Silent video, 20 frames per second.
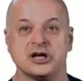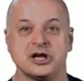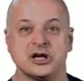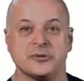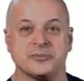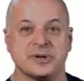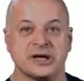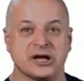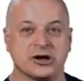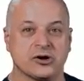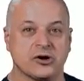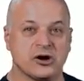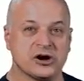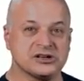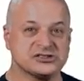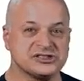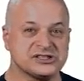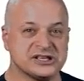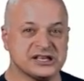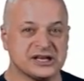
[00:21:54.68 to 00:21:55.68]

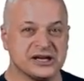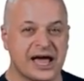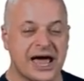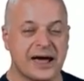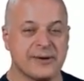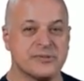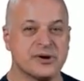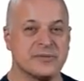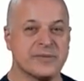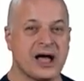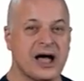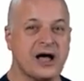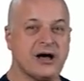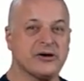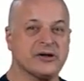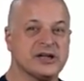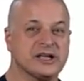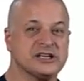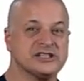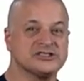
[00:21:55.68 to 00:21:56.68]
Because the
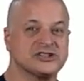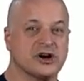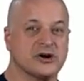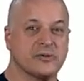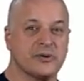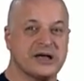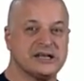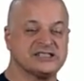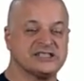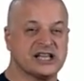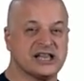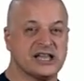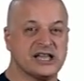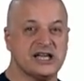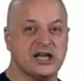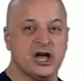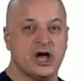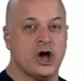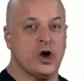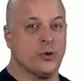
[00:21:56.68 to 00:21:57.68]
abnormalities are basically
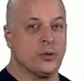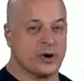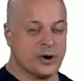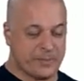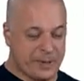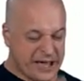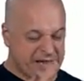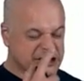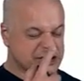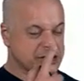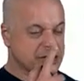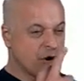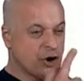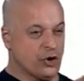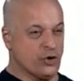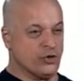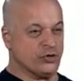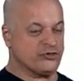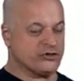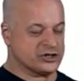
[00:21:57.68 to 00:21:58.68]
when a patient
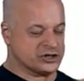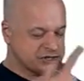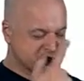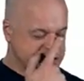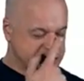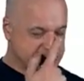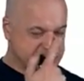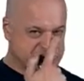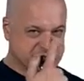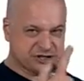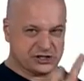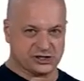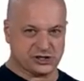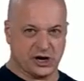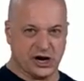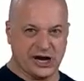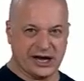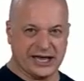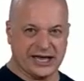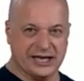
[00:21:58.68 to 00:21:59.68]
overshoots the
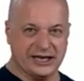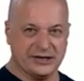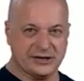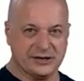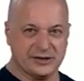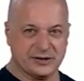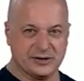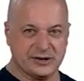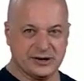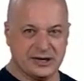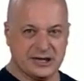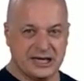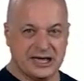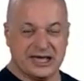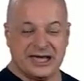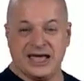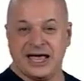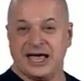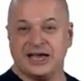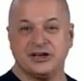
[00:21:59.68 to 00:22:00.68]
target
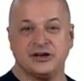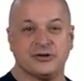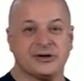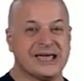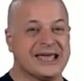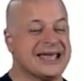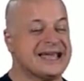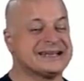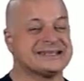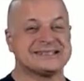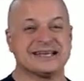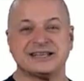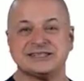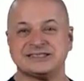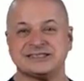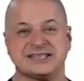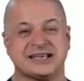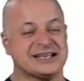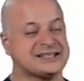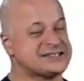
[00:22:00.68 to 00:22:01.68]
and you can't touch
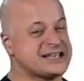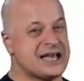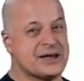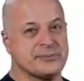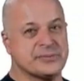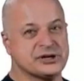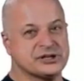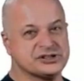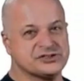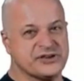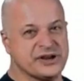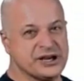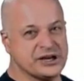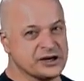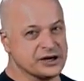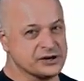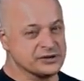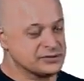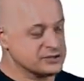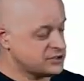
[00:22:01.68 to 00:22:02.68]
the examiner's
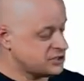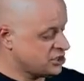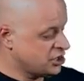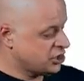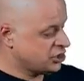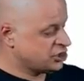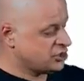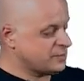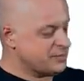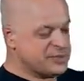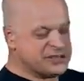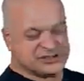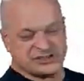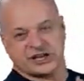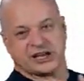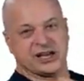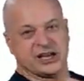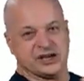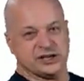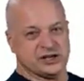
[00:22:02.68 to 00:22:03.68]
finger. You're
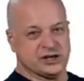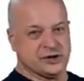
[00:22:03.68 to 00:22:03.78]
missing it. You're